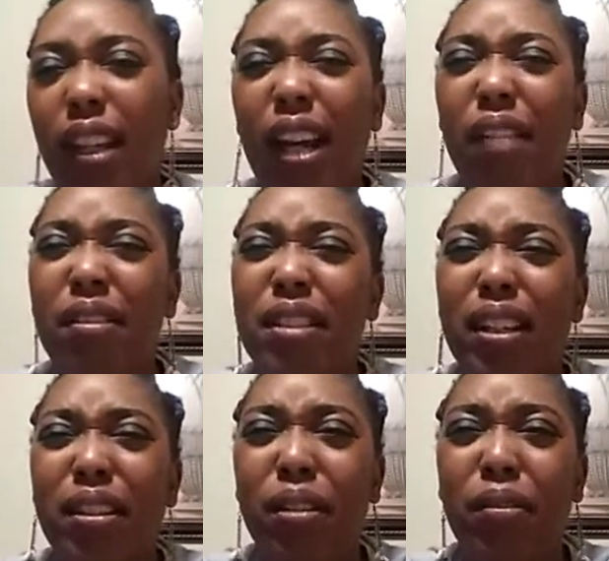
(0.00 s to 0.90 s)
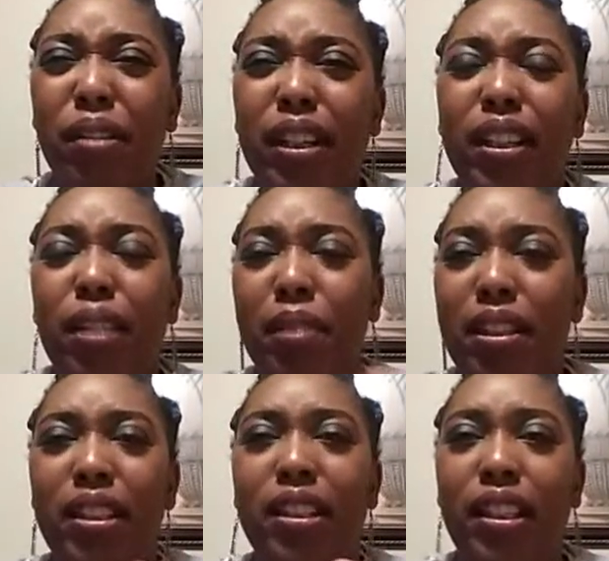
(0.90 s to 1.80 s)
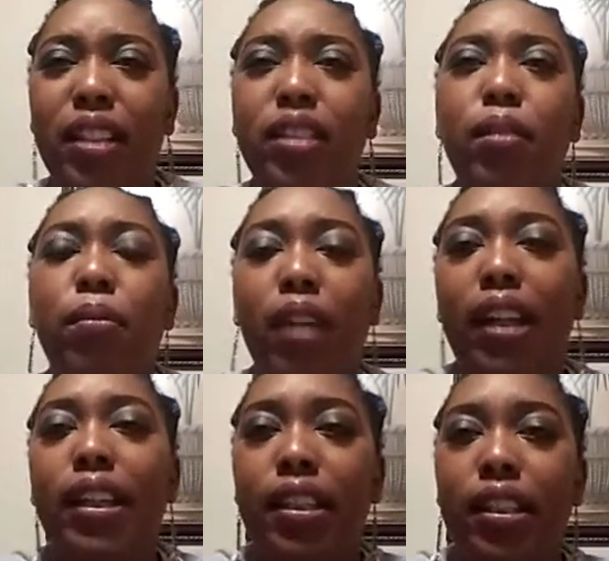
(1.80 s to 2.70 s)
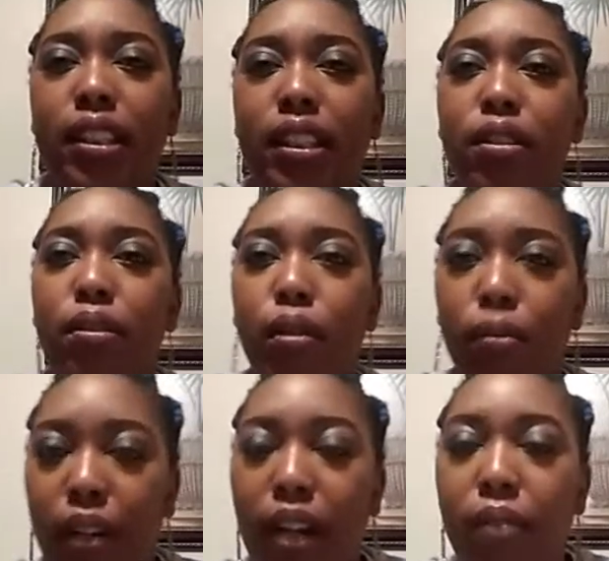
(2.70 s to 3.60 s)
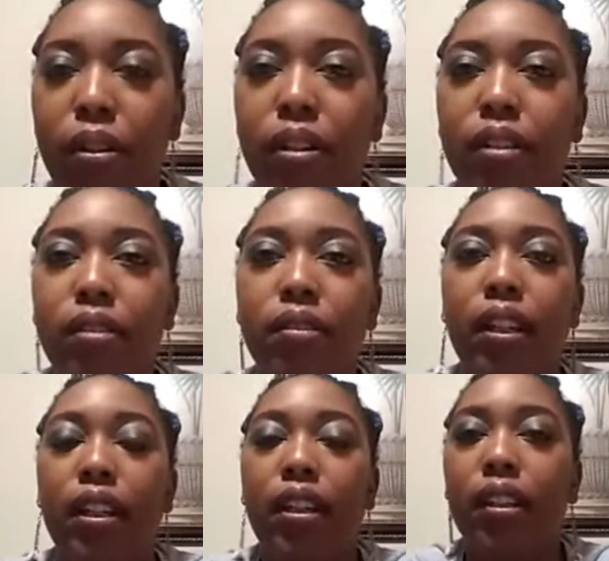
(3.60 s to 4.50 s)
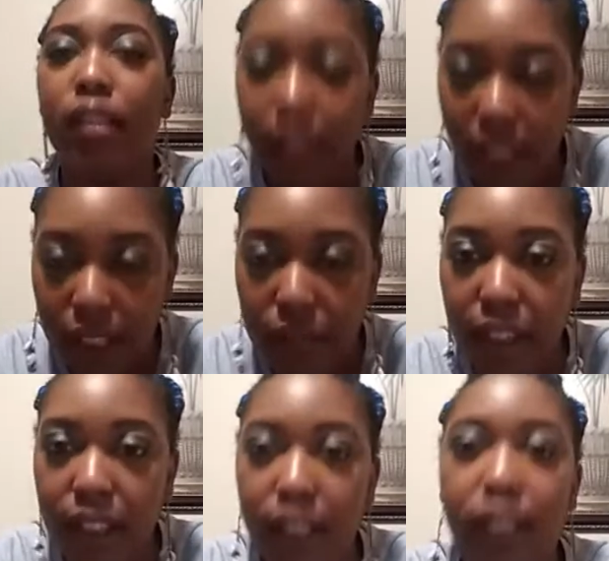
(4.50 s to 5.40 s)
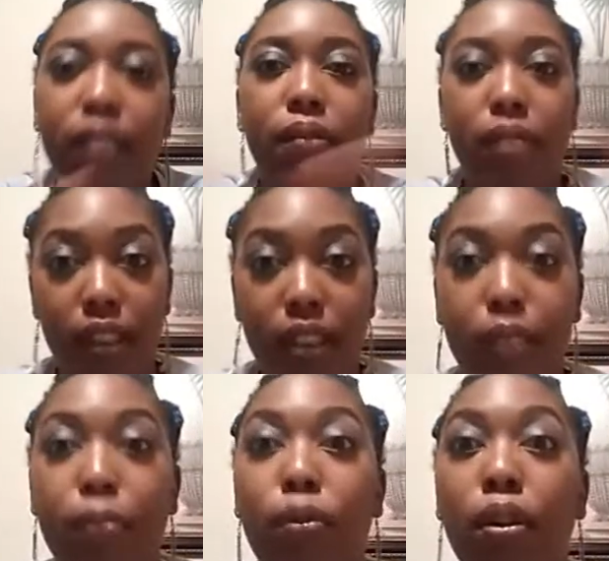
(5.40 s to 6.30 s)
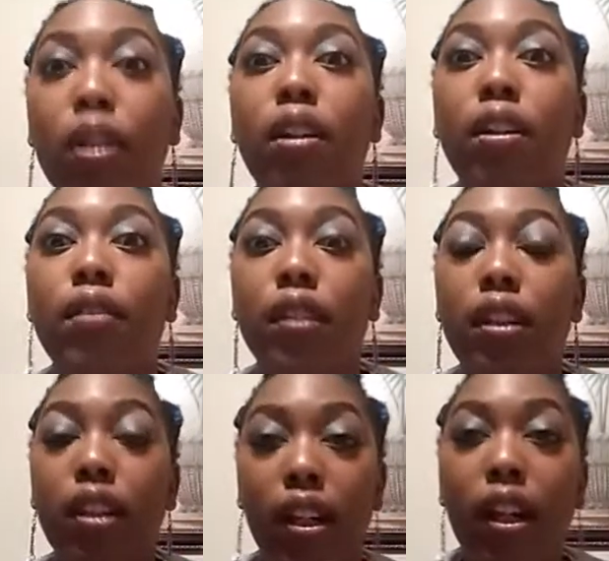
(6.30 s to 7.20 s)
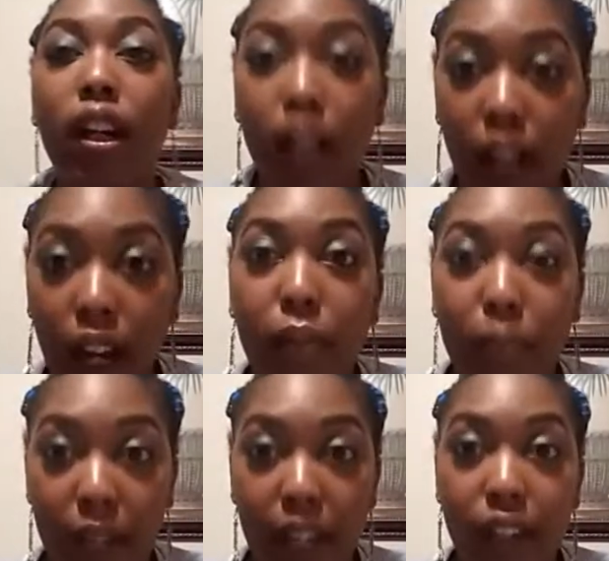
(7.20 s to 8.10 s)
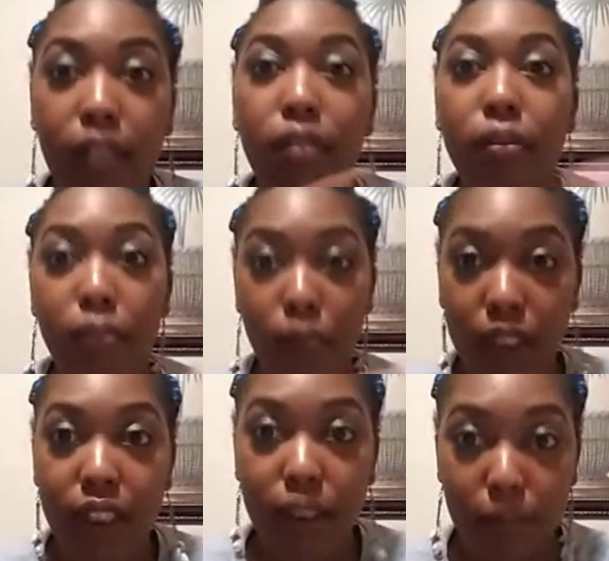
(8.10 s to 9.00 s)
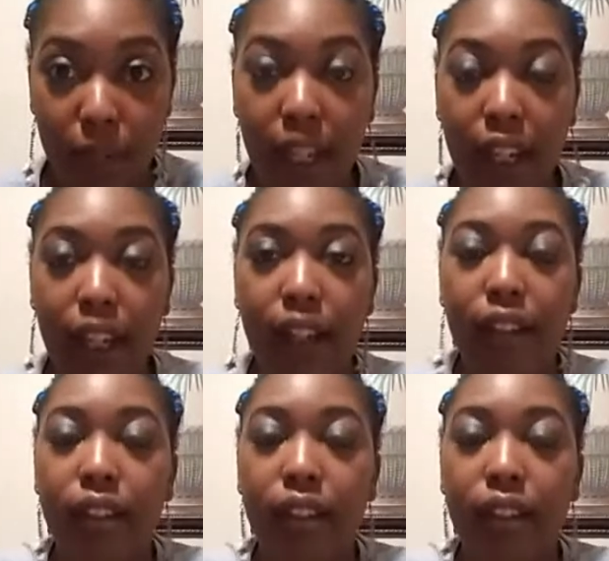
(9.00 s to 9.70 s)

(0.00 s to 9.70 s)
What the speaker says: I was like, you know what? Let me just stick to what I need to stick to or what I want to do. And that's what I did, which is more of Black owned, which is Black hair.